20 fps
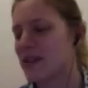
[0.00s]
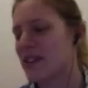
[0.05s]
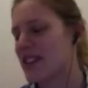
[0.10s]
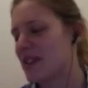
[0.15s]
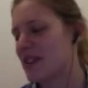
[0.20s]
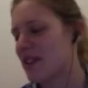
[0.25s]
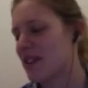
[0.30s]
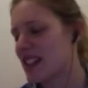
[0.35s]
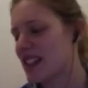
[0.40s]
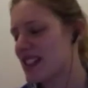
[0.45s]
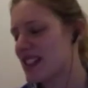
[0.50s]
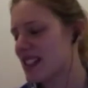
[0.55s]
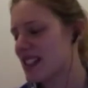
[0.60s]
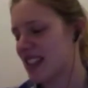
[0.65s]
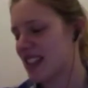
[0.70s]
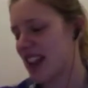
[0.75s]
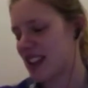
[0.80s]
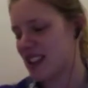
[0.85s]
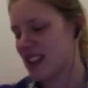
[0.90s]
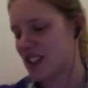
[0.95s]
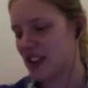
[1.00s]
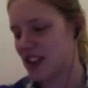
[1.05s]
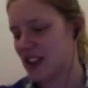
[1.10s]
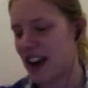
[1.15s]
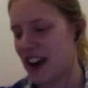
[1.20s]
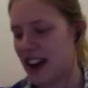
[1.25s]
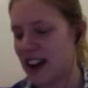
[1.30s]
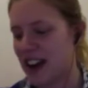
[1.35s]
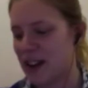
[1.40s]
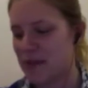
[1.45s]
recent one is this
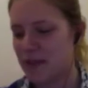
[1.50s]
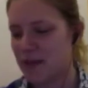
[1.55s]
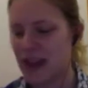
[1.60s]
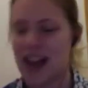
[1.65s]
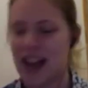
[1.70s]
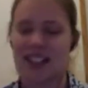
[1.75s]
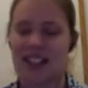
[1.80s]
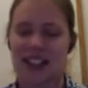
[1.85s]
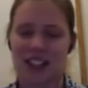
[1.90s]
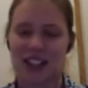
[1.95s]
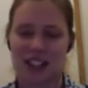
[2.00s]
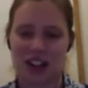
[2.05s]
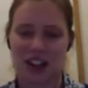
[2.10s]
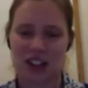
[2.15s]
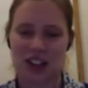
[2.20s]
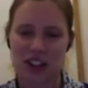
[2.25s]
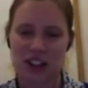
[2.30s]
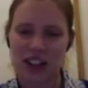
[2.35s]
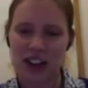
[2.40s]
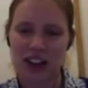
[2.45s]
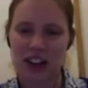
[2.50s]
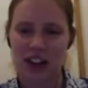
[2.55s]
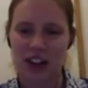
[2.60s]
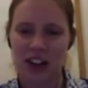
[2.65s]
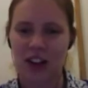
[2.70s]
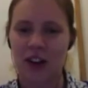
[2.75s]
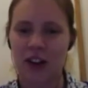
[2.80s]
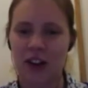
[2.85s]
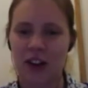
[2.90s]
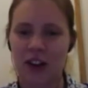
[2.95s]
Australian plastic surgeon
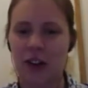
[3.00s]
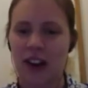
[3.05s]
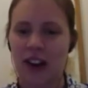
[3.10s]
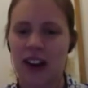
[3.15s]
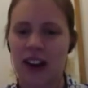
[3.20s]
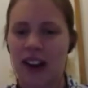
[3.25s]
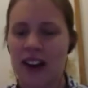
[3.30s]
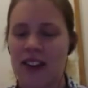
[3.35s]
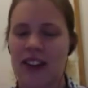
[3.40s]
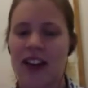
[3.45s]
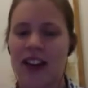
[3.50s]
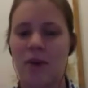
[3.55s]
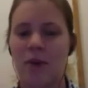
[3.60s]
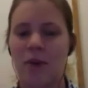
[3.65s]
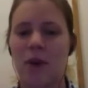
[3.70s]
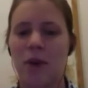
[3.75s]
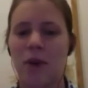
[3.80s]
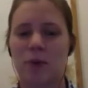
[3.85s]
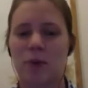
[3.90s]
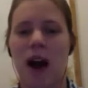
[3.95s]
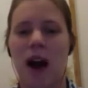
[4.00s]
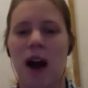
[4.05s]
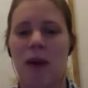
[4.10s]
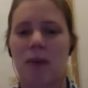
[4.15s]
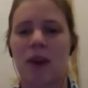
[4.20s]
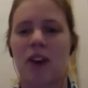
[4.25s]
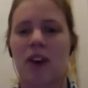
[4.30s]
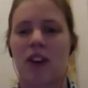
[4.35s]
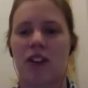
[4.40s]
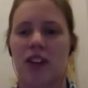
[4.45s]
who the most
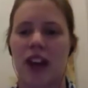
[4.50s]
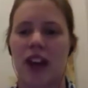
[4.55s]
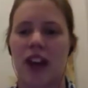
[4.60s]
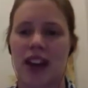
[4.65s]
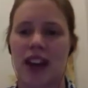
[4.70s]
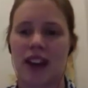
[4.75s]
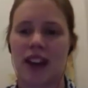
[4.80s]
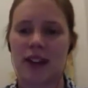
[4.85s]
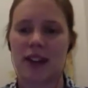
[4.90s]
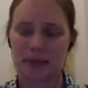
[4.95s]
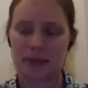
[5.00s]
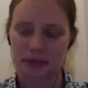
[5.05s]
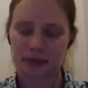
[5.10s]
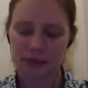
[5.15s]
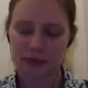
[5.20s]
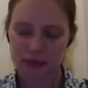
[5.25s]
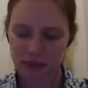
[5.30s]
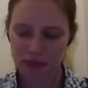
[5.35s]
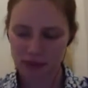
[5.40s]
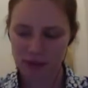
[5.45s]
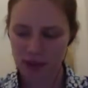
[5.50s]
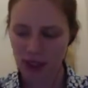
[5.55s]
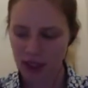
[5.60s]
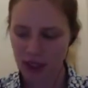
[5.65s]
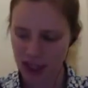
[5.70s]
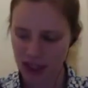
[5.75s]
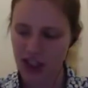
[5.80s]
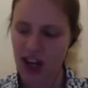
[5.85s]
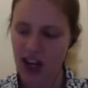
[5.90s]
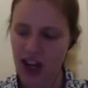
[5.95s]
popular
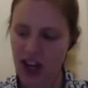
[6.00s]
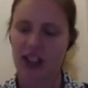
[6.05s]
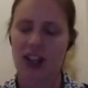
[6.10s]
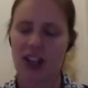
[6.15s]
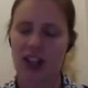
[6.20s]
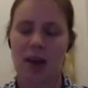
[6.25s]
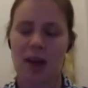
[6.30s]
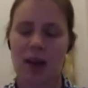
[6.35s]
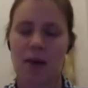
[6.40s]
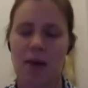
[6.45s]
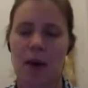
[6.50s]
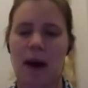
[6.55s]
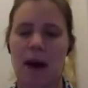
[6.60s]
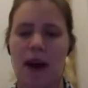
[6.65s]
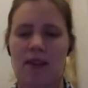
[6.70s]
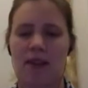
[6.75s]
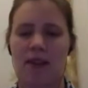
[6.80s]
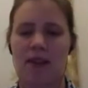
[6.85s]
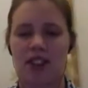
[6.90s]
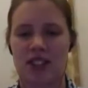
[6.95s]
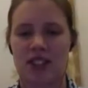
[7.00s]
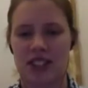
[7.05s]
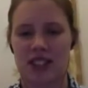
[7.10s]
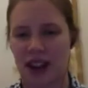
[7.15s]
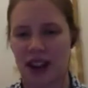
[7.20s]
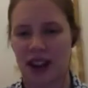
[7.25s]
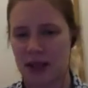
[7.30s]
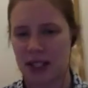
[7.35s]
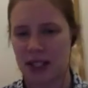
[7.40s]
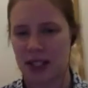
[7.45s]
suggestion to come up after his
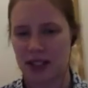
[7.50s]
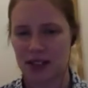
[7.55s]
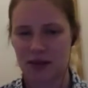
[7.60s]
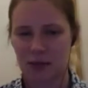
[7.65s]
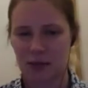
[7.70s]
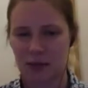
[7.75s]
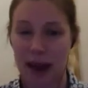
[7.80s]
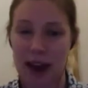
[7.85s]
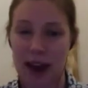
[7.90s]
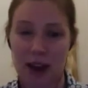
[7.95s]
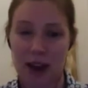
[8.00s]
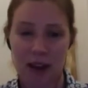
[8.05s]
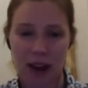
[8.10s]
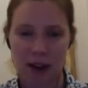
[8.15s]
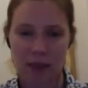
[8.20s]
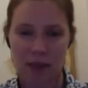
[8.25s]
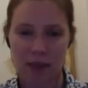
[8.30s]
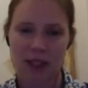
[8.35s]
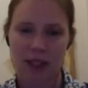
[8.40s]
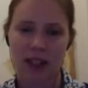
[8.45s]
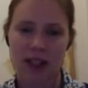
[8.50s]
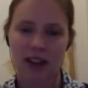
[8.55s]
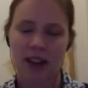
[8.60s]
name is bankrupt.